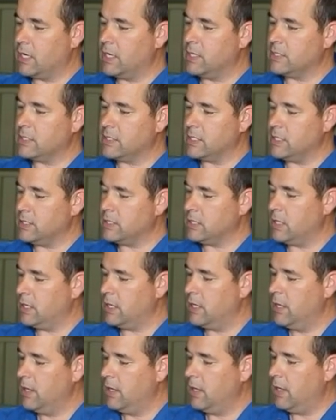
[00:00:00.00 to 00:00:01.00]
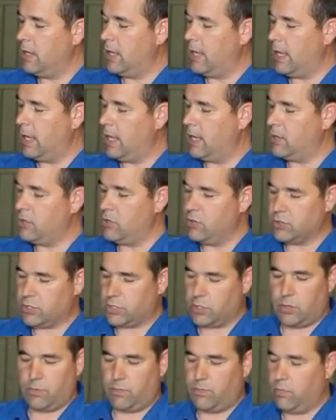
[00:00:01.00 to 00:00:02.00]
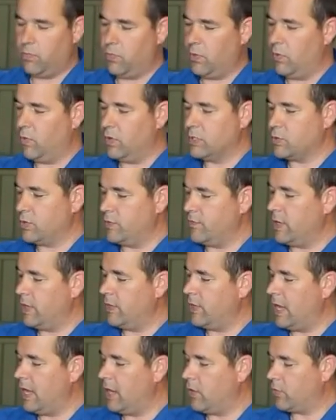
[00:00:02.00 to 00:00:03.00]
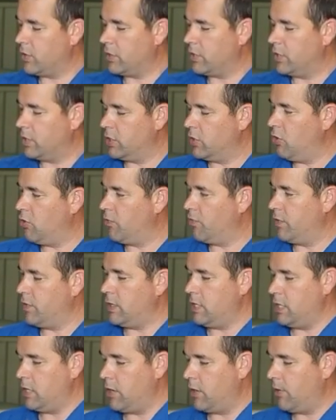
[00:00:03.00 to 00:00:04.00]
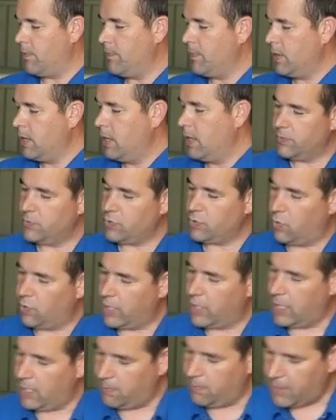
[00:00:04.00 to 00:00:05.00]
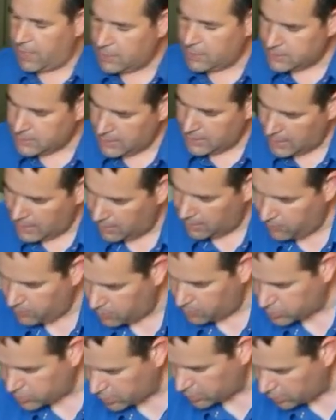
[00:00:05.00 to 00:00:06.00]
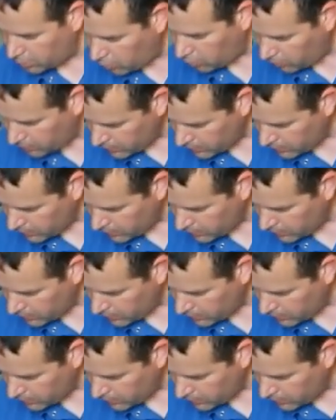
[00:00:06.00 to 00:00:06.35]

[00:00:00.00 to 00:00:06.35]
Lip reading: the season, and usually once we've done that, we're good to go for the year. So again, bed of sand, and there's little